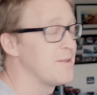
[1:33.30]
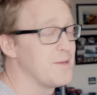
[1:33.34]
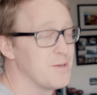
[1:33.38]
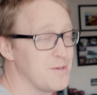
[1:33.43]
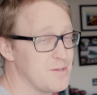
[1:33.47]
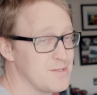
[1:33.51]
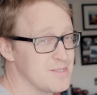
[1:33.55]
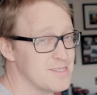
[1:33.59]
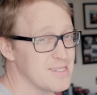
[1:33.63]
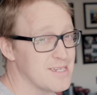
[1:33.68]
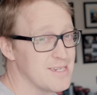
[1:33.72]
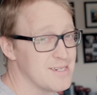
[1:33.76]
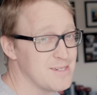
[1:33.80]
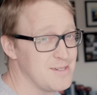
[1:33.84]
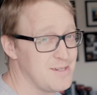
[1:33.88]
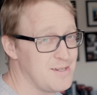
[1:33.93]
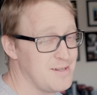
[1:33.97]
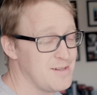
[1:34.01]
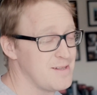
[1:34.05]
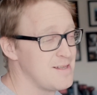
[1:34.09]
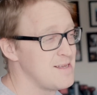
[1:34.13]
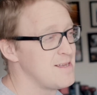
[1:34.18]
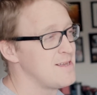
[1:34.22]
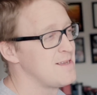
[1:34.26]
the old
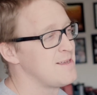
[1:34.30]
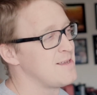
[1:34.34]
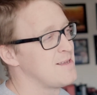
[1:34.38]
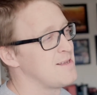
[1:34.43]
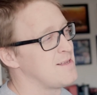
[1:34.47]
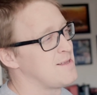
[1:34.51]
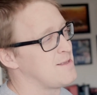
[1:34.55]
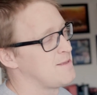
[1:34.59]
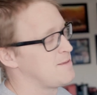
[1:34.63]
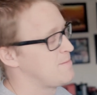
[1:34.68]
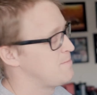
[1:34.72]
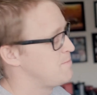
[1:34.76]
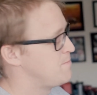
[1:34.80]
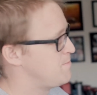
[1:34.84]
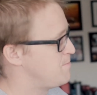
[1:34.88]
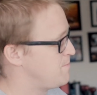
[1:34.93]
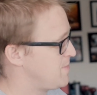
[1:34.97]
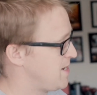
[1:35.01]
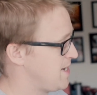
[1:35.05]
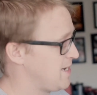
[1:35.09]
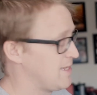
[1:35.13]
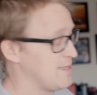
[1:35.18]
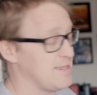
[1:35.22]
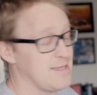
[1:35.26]
tunnel
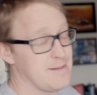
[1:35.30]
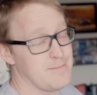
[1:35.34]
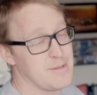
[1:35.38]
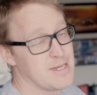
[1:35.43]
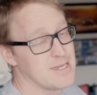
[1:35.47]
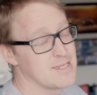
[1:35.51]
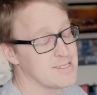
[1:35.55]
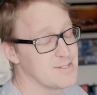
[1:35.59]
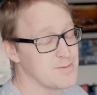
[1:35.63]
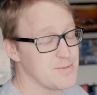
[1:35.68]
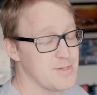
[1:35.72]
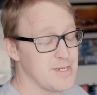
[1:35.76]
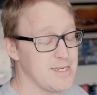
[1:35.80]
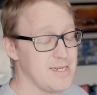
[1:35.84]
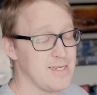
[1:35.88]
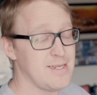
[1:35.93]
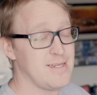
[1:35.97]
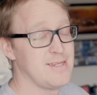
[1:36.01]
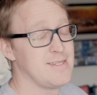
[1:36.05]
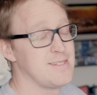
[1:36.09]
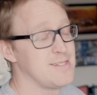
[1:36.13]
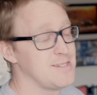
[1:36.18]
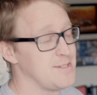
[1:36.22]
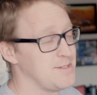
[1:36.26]
mainly because we
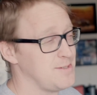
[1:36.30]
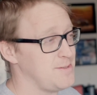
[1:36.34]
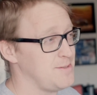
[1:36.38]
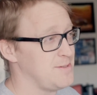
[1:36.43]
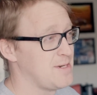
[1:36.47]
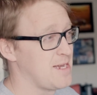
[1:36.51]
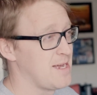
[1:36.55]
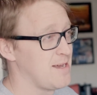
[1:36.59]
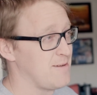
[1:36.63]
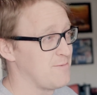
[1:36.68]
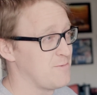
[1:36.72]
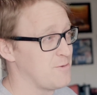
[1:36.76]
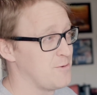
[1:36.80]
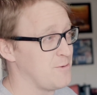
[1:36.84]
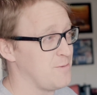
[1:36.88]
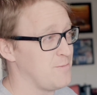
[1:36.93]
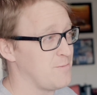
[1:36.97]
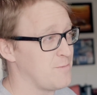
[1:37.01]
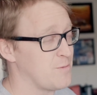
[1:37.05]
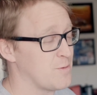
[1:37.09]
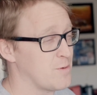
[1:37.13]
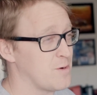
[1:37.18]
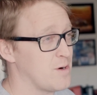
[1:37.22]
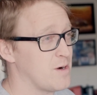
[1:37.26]
needed to have room
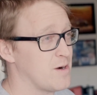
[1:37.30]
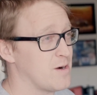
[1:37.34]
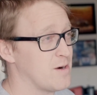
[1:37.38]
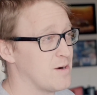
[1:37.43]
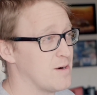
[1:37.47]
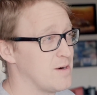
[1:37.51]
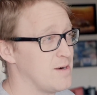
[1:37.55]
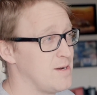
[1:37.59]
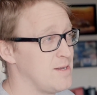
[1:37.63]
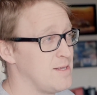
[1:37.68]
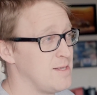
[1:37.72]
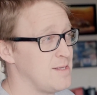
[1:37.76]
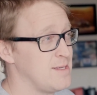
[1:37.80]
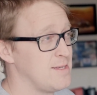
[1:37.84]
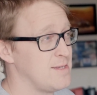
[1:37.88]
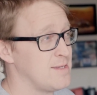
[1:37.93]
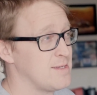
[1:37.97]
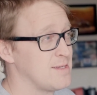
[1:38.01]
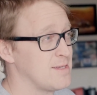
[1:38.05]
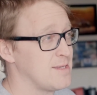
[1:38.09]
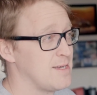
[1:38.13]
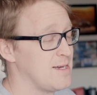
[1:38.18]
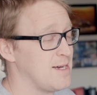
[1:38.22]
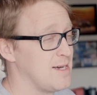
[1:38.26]
for our
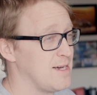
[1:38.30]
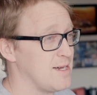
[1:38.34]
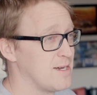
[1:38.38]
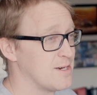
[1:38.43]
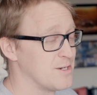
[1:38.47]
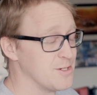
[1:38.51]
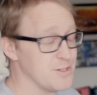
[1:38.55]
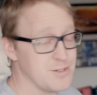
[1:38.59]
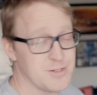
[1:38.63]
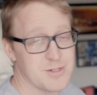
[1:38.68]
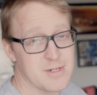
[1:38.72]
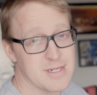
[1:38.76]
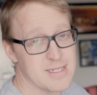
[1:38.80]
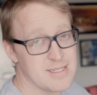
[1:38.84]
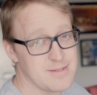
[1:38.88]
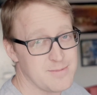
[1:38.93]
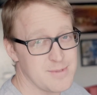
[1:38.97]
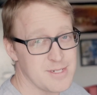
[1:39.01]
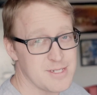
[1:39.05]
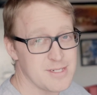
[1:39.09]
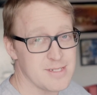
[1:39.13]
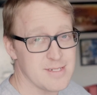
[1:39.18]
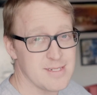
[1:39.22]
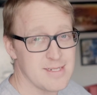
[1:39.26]
new
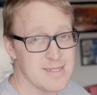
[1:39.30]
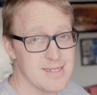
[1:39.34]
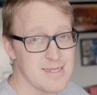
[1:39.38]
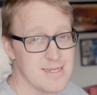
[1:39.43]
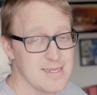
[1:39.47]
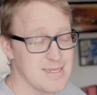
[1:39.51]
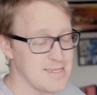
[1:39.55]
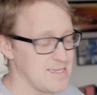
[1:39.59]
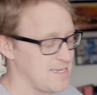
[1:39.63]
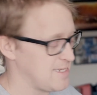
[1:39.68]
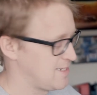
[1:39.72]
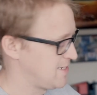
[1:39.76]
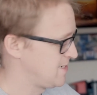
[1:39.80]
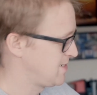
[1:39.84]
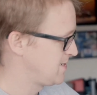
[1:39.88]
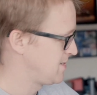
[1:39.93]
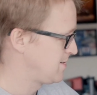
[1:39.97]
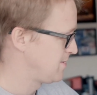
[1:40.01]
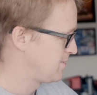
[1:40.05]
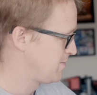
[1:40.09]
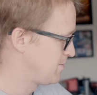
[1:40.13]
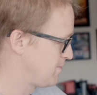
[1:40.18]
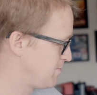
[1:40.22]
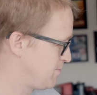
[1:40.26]
transmission, and
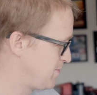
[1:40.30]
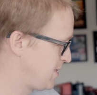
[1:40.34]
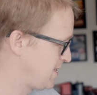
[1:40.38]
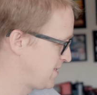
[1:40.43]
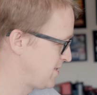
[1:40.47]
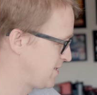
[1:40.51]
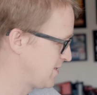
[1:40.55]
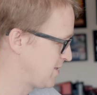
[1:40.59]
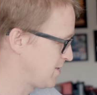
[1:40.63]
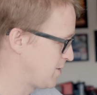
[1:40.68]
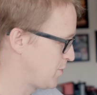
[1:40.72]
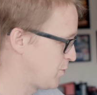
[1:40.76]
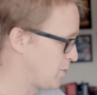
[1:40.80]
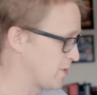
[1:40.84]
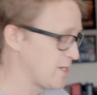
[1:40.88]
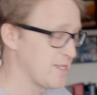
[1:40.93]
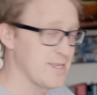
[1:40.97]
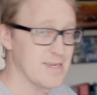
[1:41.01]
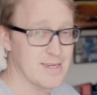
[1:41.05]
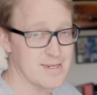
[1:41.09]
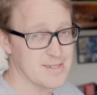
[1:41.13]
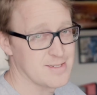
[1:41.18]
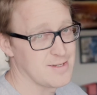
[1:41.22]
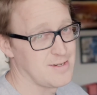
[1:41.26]
that's basically what
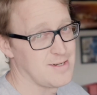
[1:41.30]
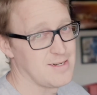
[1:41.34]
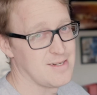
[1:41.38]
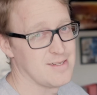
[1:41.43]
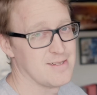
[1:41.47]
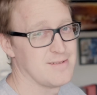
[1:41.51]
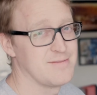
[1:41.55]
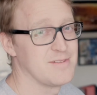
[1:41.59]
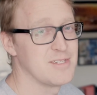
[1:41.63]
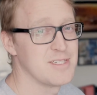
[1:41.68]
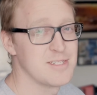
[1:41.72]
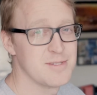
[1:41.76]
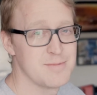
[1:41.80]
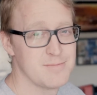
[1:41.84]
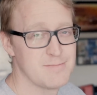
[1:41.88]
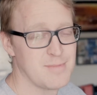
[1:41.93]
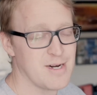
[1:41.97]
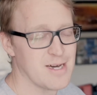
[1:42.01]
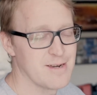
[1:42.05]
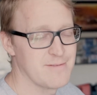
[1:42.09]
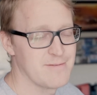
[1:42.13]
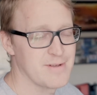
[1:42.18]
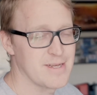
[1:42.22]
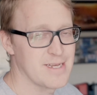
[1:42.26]
kicked all of this
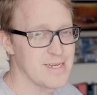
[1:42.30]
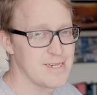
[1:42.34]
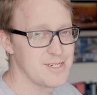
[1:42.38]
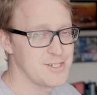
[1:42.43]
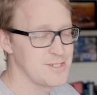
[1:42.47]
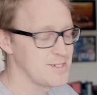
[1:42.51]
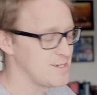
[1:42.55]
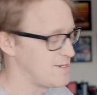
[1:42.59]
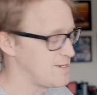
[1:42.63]
modification